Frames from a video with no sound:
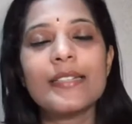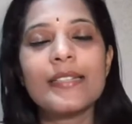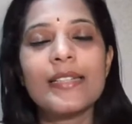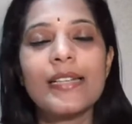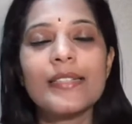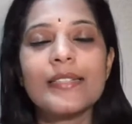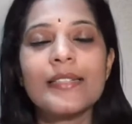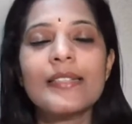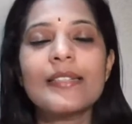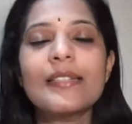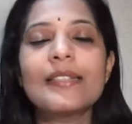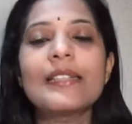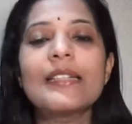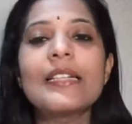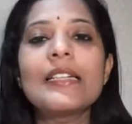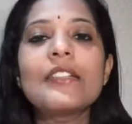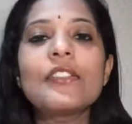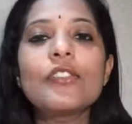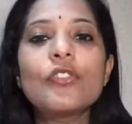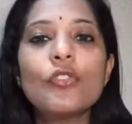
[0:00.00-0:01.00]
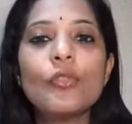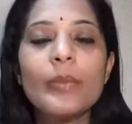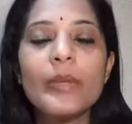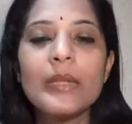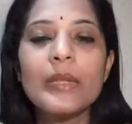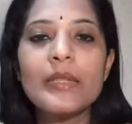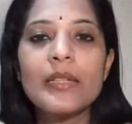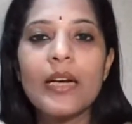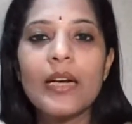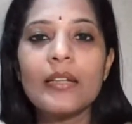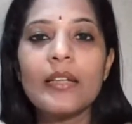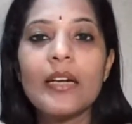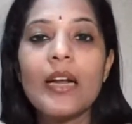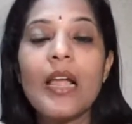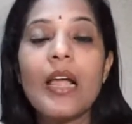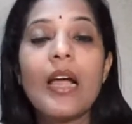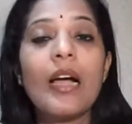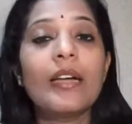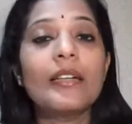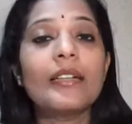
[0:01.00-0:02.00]
exercises needs to be done.
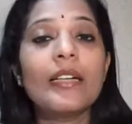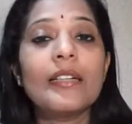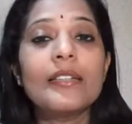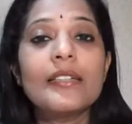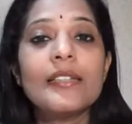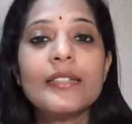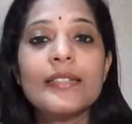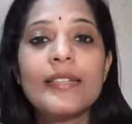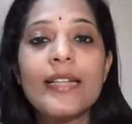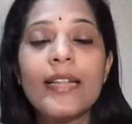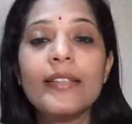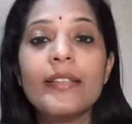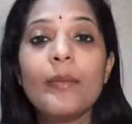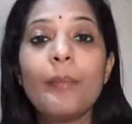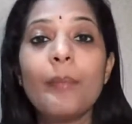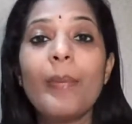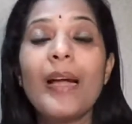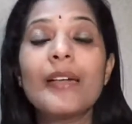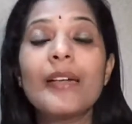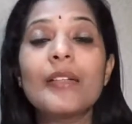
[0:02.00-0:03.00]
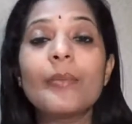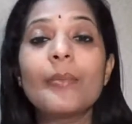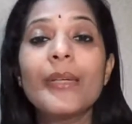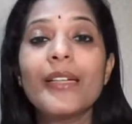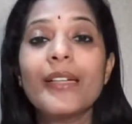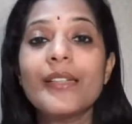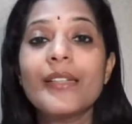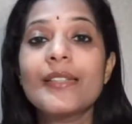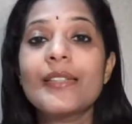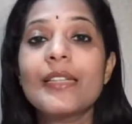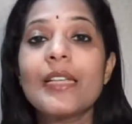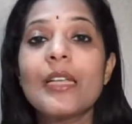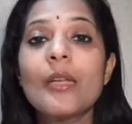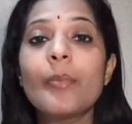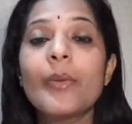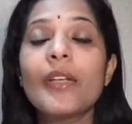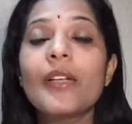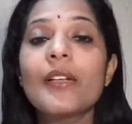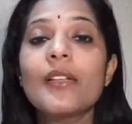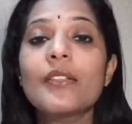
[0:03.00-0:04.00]
I understand the pandemic is
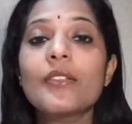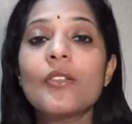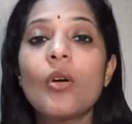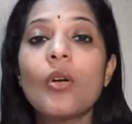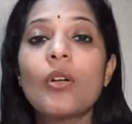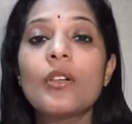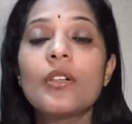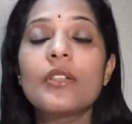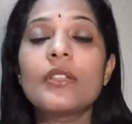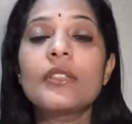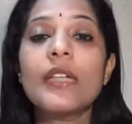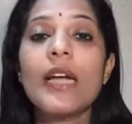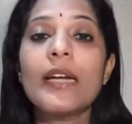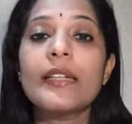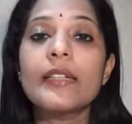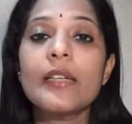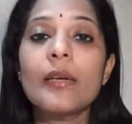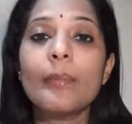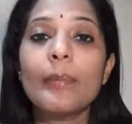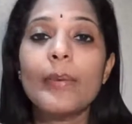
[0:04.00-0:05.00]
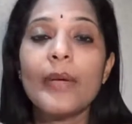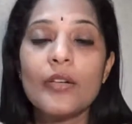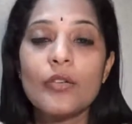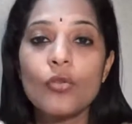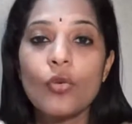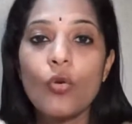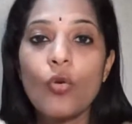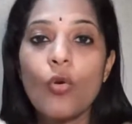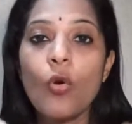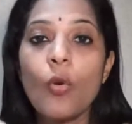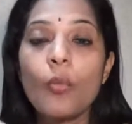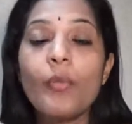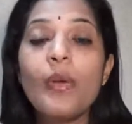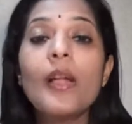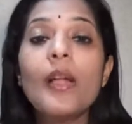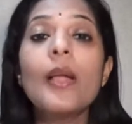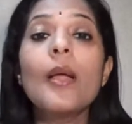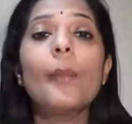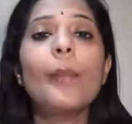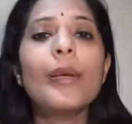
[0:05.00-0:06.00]
keeping us all tied up at
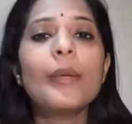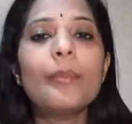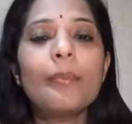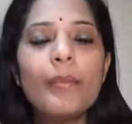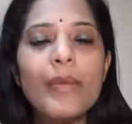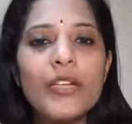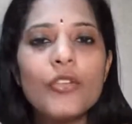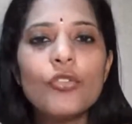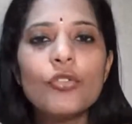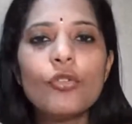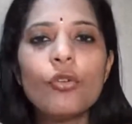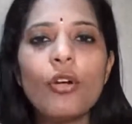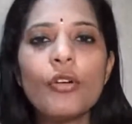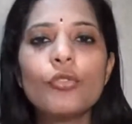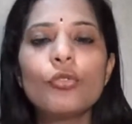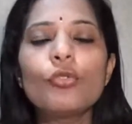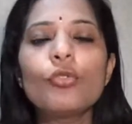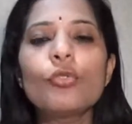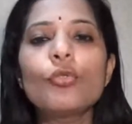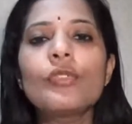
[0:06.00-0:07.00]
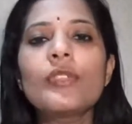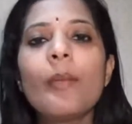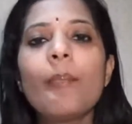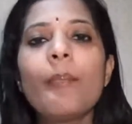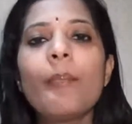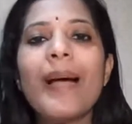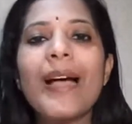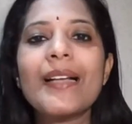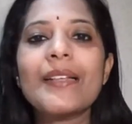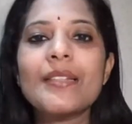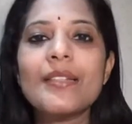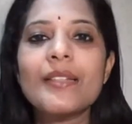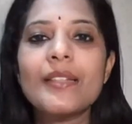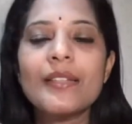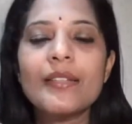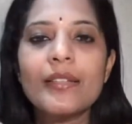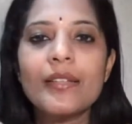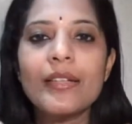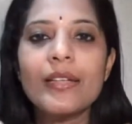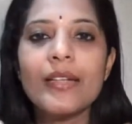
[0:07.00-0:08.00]
home, but make sure you do some back
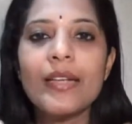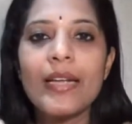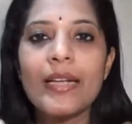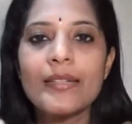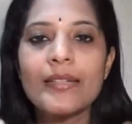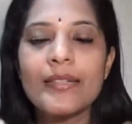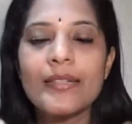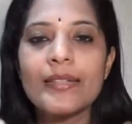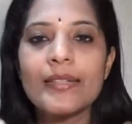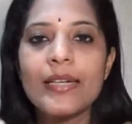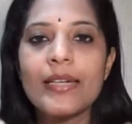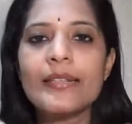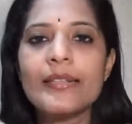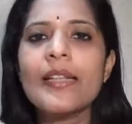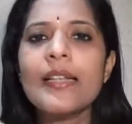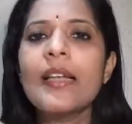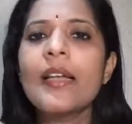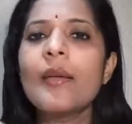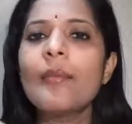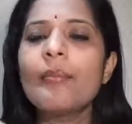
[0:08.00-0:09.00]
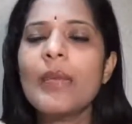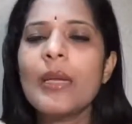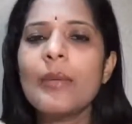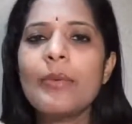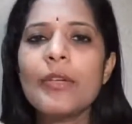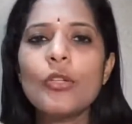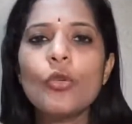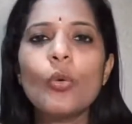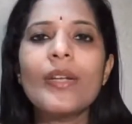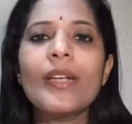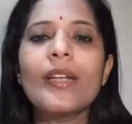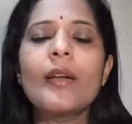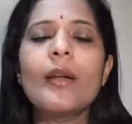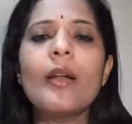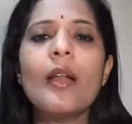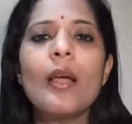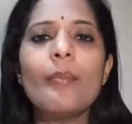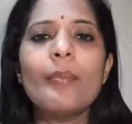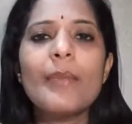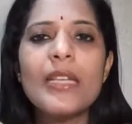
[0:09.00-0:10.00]
strengthening exercise. Maybe you
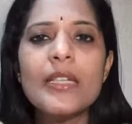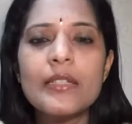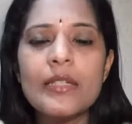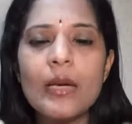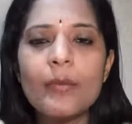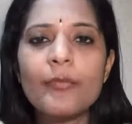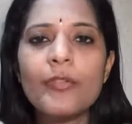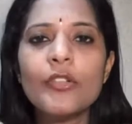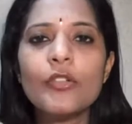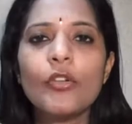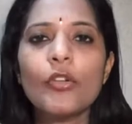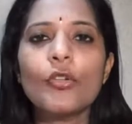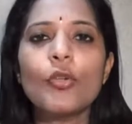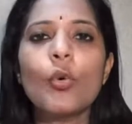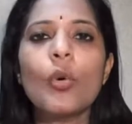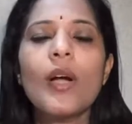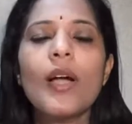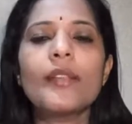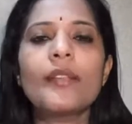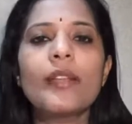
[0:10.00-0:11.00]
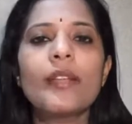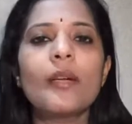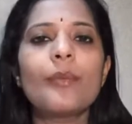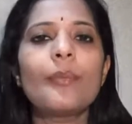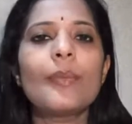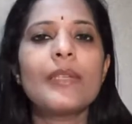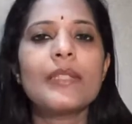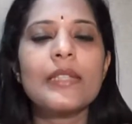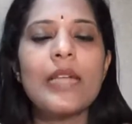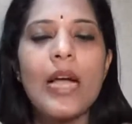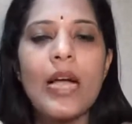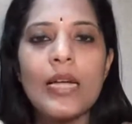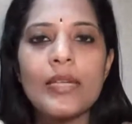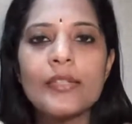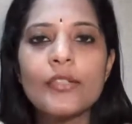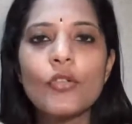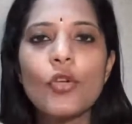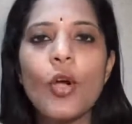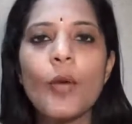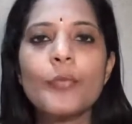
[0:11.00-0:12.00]
can meet up with your yoga therapist,
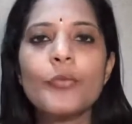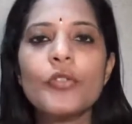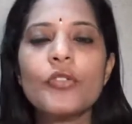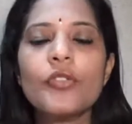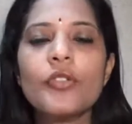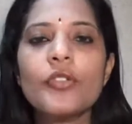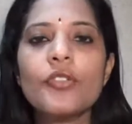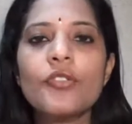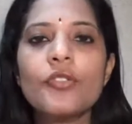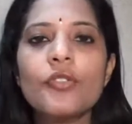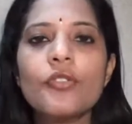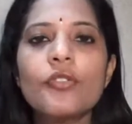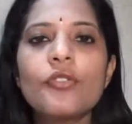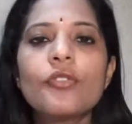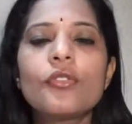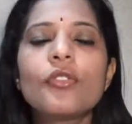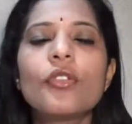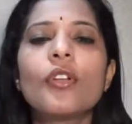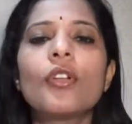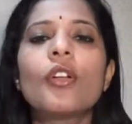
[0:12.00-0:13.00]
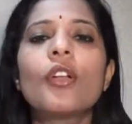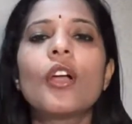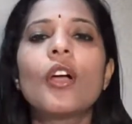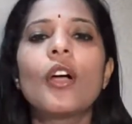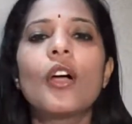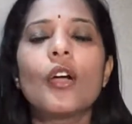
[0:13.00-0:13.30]
ask your obstetricians